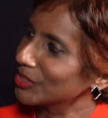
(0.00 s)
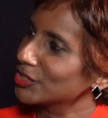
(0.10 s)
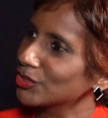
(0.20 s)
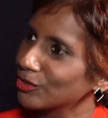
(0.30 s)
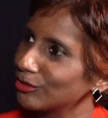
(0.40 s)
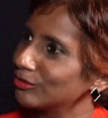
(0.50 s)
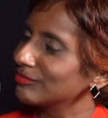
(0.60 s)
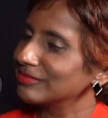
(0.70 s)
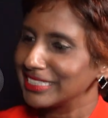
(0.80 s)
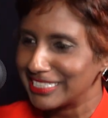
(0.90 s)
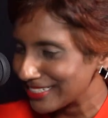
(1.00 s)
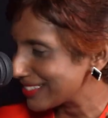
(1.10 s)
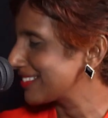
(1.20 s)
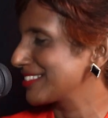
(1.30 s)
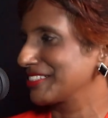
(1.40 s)
So it
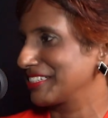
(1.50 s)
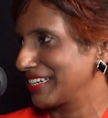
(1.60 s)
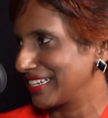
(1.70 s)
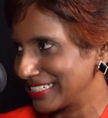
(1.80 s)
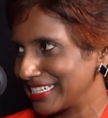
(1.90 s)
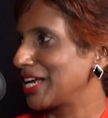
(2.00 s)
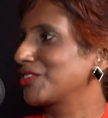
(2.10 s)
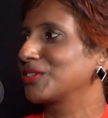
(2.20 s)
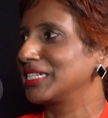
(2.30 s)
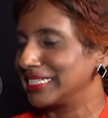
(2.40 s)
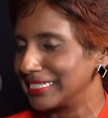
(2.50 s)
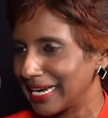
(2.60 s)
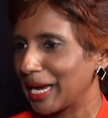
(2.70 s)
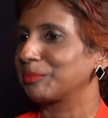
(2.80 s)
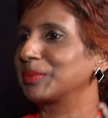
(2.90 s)
just naturally
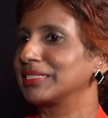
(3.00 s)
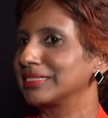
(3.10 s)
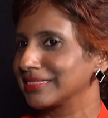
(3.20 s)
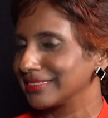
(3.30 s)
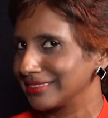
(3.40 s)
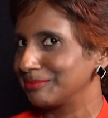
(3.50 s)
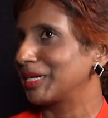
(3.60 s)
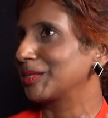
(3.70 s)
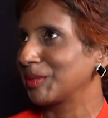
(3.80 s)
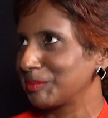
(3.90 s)
happened month by